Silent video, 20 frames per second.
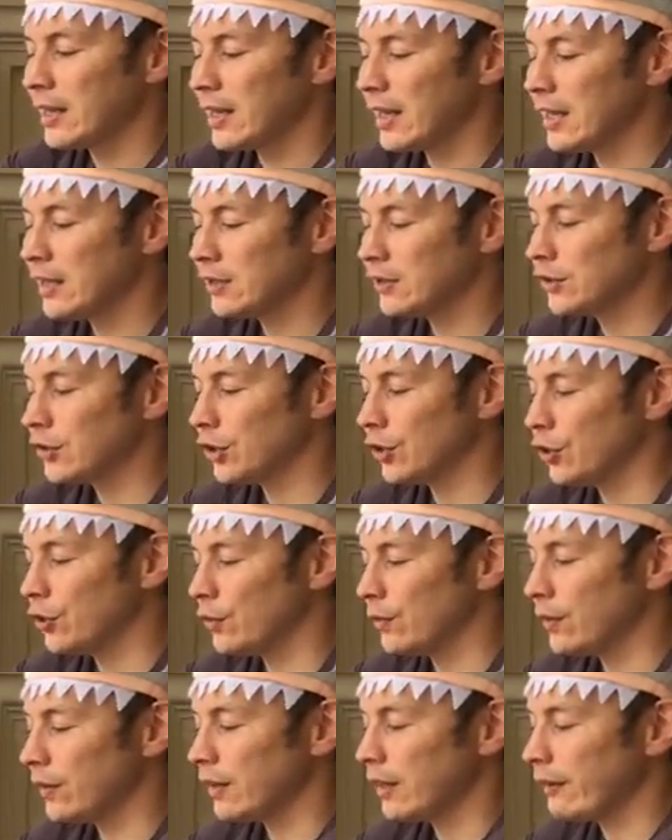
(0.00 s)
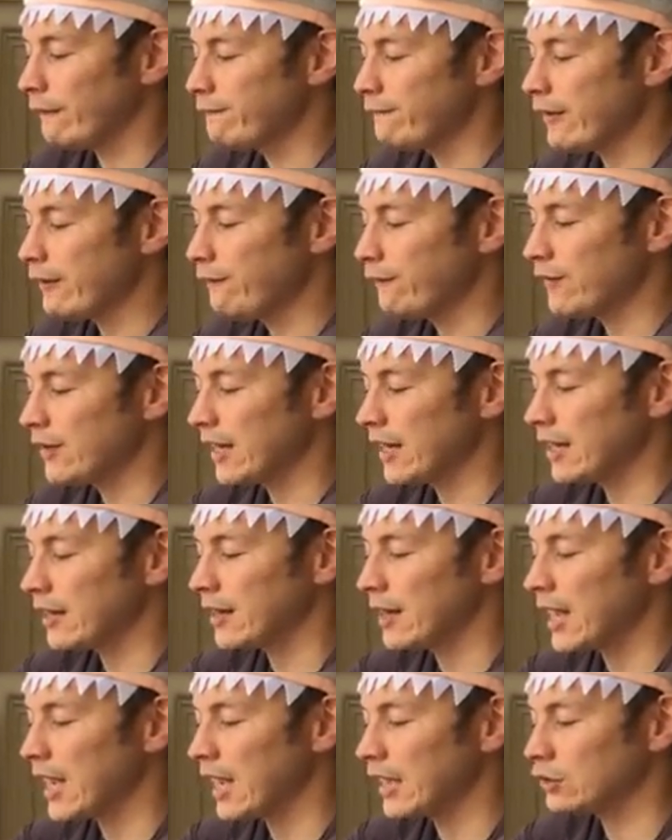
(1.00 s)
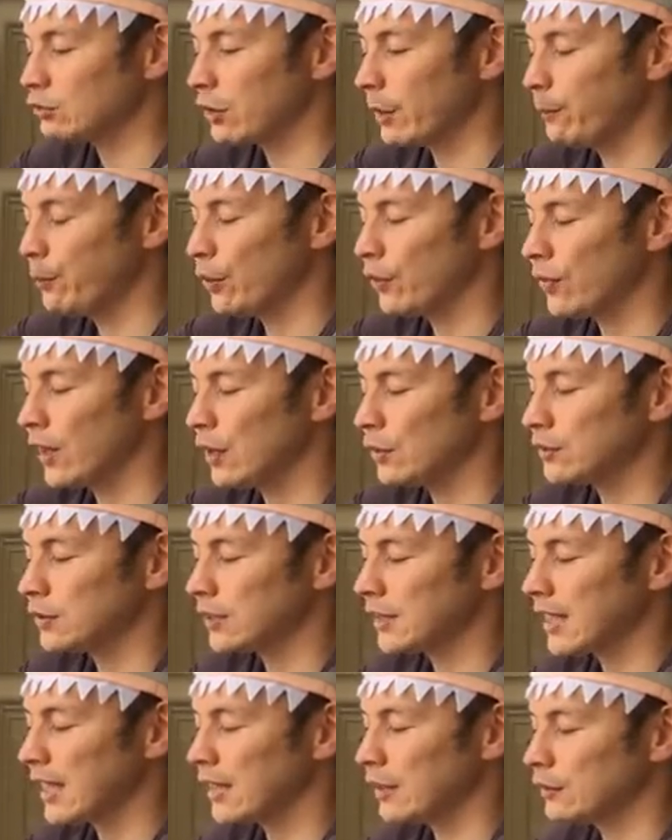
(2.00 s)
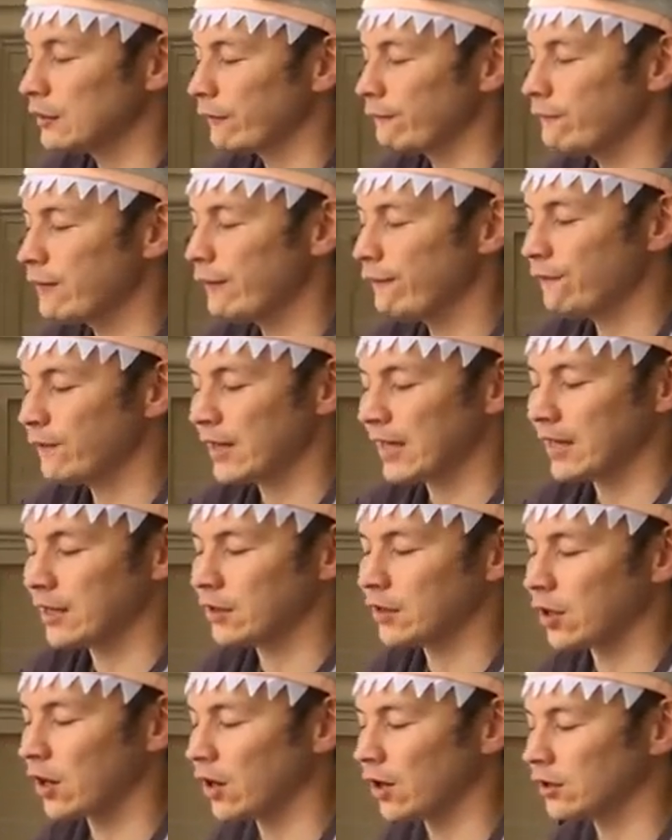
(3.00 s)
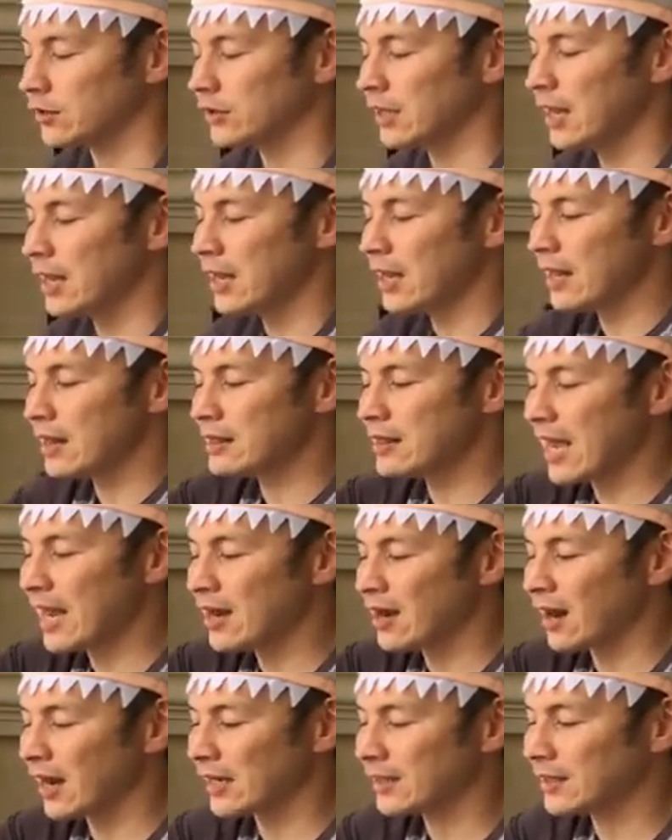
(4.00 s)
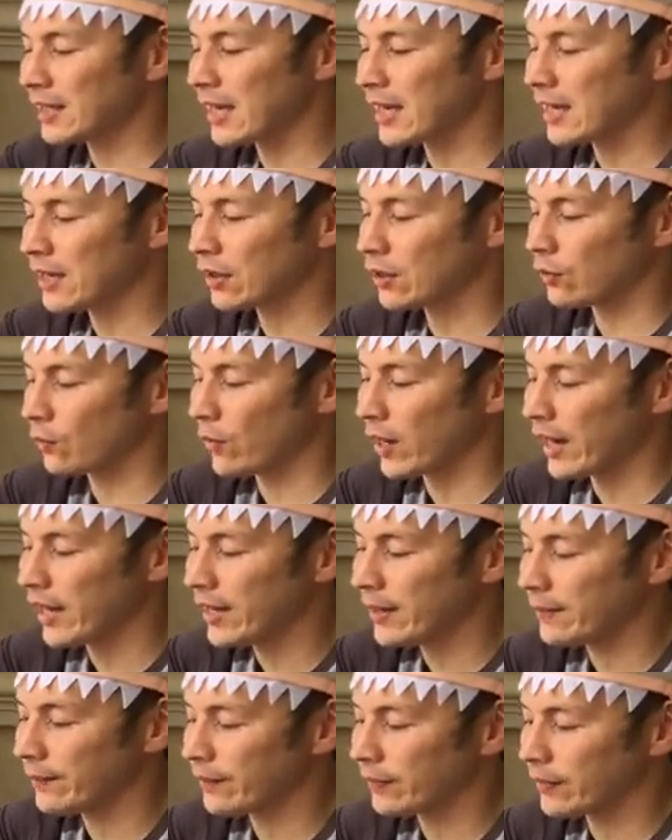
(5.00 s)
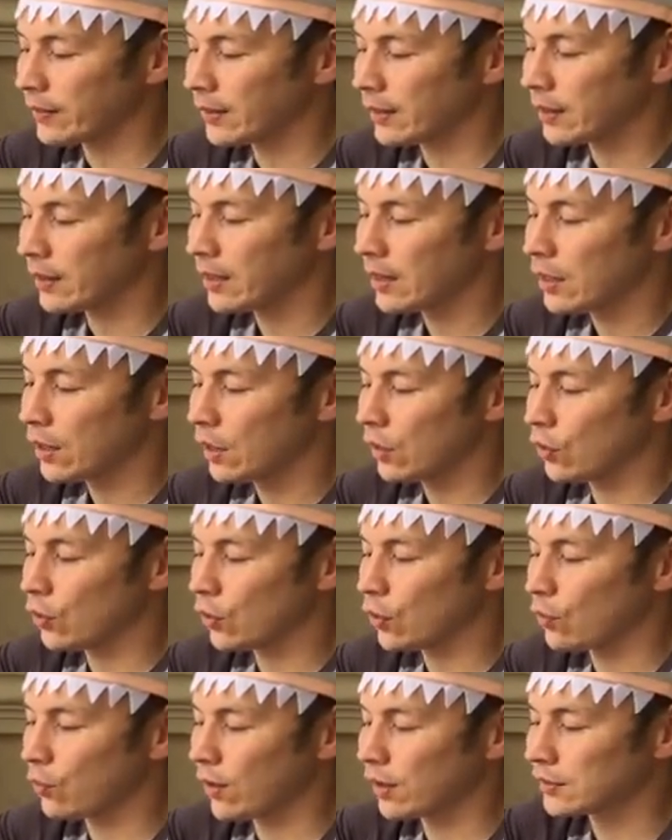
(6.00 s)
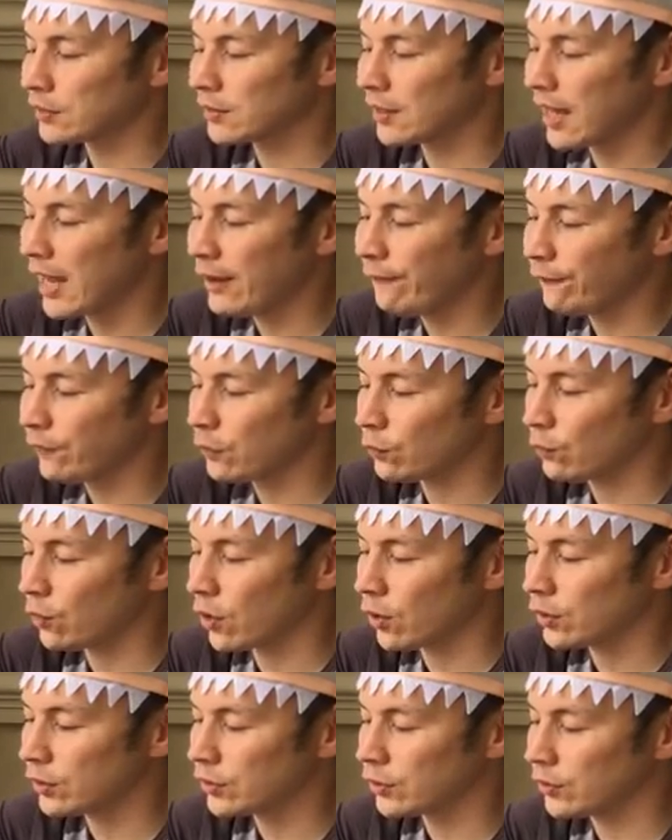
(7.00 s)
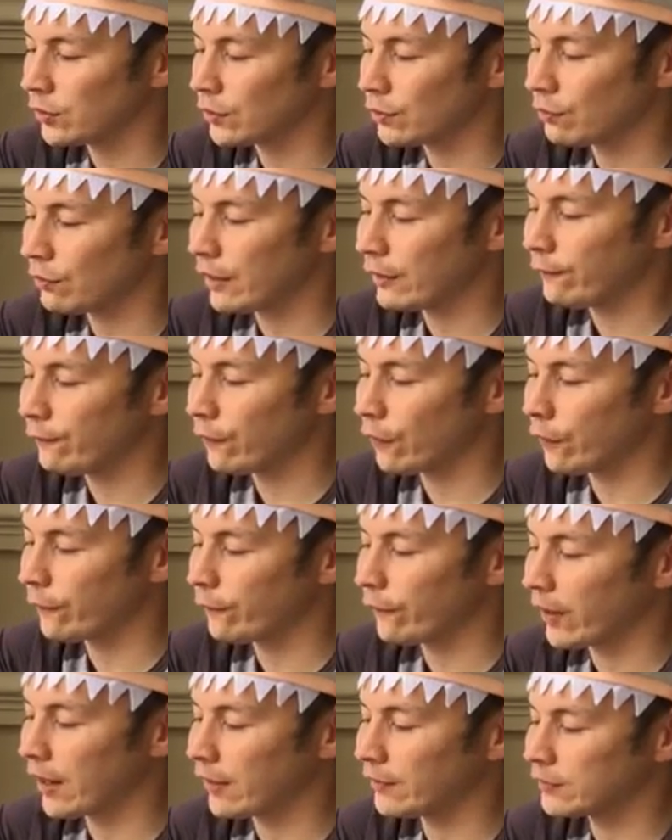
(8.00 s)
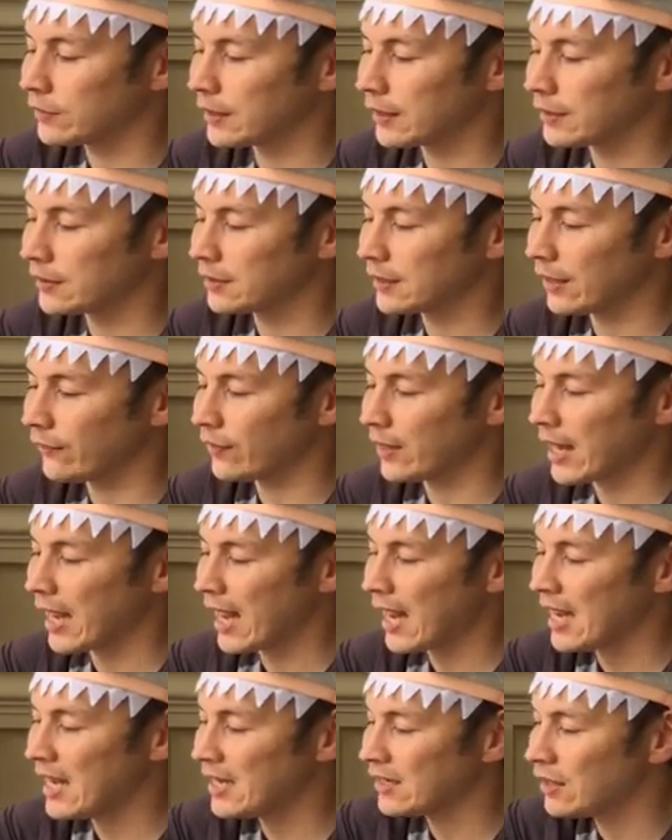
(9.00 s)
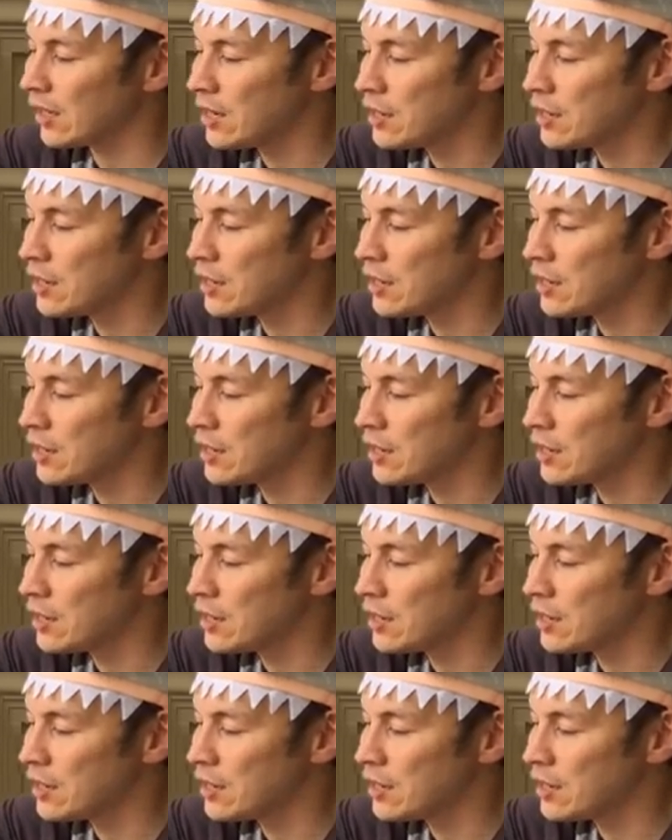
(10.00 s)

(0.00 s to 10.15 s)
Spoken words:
into a 15 there. So I put those together to 15 dots, then I take it away. Look what's left. 1, 2, 3, 4, 5, 6, 7, 8.